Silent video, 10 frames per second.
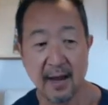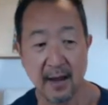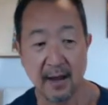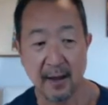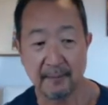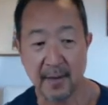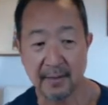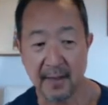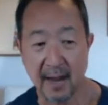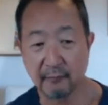
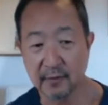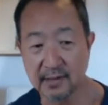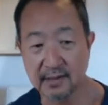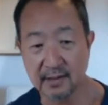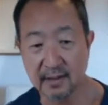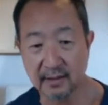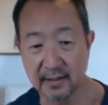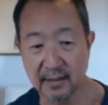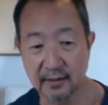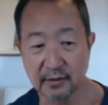And that was
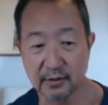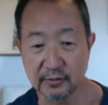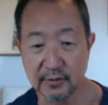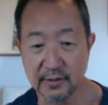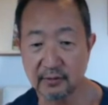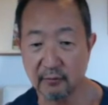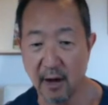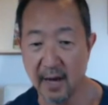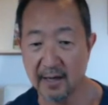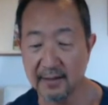the industry's
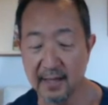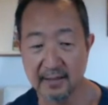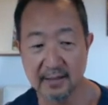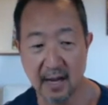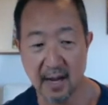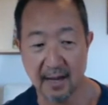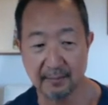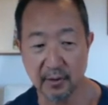cry at that time.